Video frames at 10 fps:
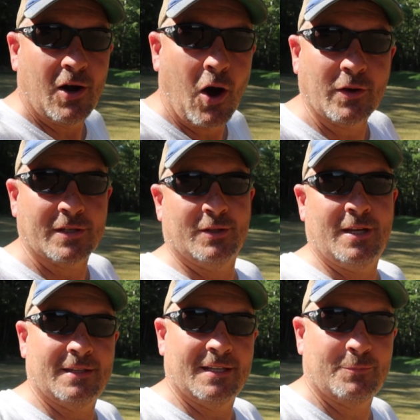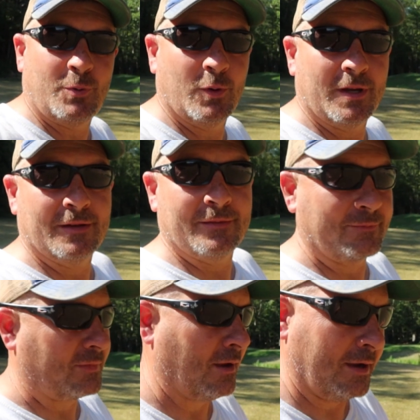Honestly, at this point,
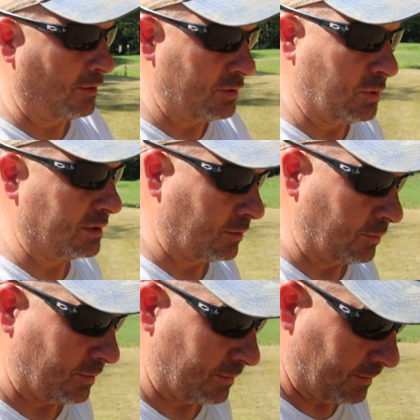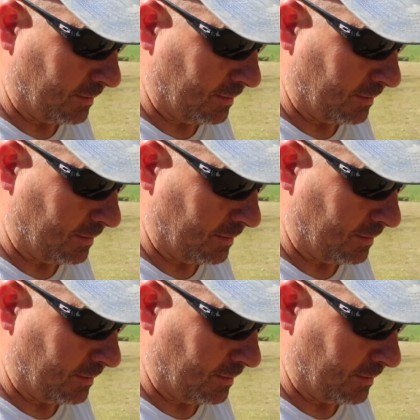I don't know what's going on.